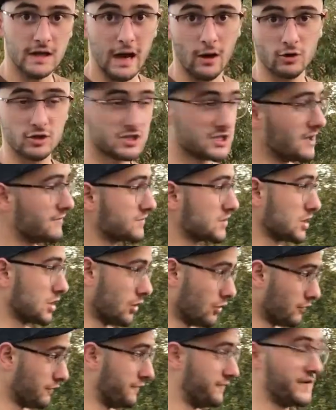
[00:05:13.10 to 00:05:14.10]
Now we just have to
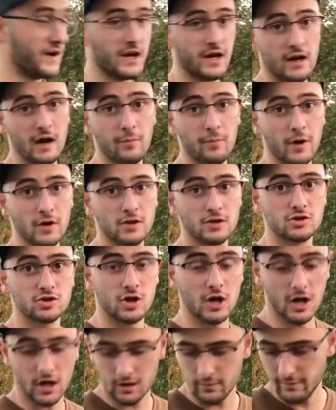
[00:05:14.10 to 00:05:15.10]
go fit it up on the
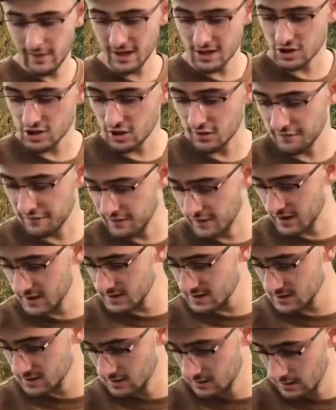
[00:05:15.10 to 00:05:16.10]
truck and make sure it
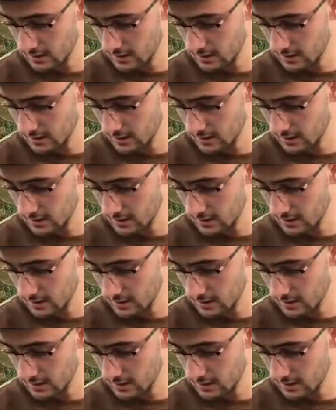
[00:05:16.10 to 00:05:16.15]
fits.